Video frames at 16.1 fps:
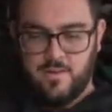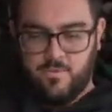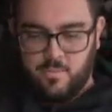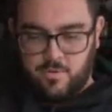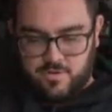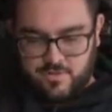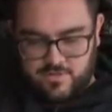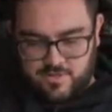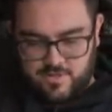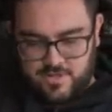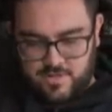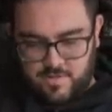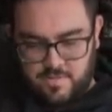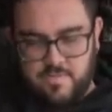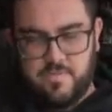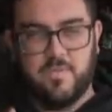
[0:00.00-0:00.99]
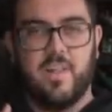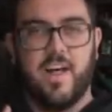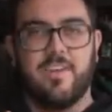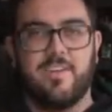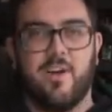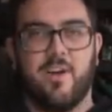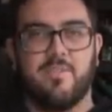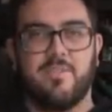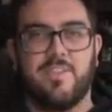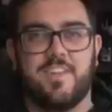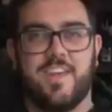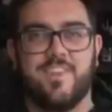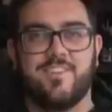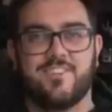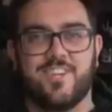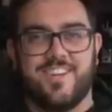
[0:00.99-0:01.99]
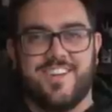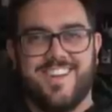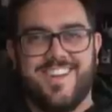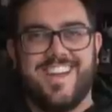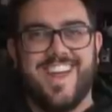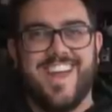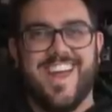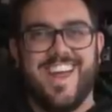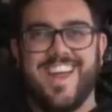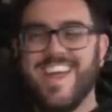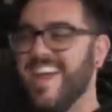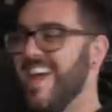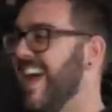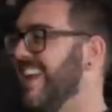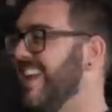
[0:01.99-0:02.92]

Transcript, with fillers: water's just going to flood over the engine yeah.